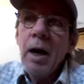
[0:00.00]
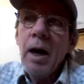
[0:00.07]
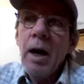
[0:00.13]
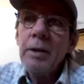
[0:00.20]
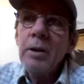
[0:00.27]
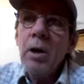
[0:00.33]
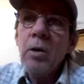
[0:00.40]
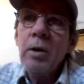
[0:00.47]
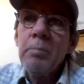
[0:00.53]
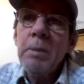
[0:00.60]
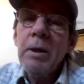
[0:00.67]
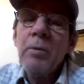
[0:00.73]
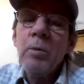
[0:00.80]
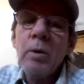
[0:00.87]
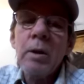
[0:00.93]
I know it'd
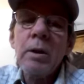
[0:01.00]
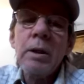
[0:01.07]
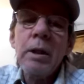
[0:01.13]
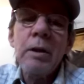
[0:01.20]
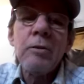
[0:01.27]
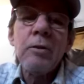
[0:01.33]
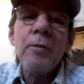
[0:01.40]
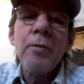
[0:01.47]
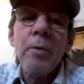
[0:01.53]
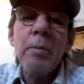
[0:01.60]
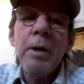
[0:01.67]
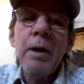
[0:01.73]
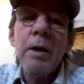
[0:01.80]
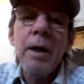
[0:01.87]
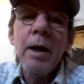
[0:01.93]
be real easy for
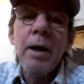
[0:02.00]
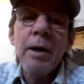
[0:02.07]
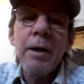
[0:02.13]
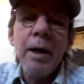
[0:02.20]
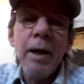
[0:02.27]
me to